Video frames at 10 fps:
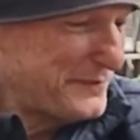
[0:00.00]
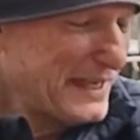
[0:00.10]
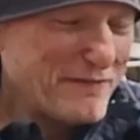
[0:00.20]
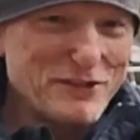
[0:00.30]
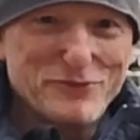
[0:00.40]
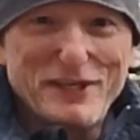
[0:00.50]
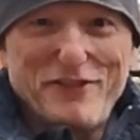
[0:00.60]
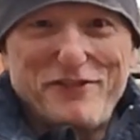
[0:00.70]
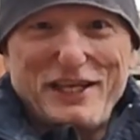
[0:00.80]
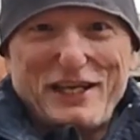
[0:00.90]
Have these really
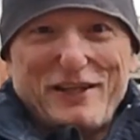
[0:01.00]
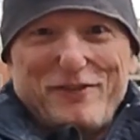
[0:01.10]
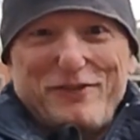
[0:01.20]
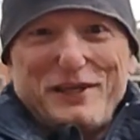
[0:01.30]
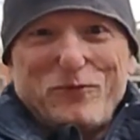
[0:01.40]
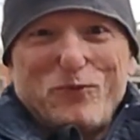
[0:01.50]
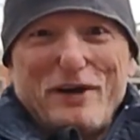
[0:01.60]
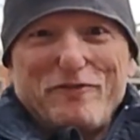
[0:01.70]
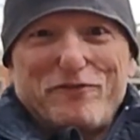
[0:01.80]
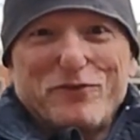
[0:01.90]
thick
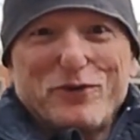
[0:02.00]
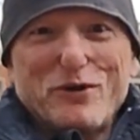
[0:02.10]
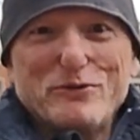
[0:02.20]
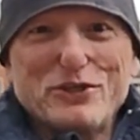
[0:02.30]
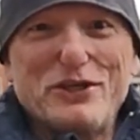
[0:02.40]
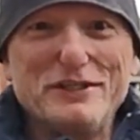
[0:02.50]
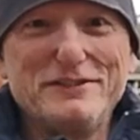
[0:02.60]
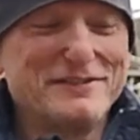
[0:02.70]
white fur coats on.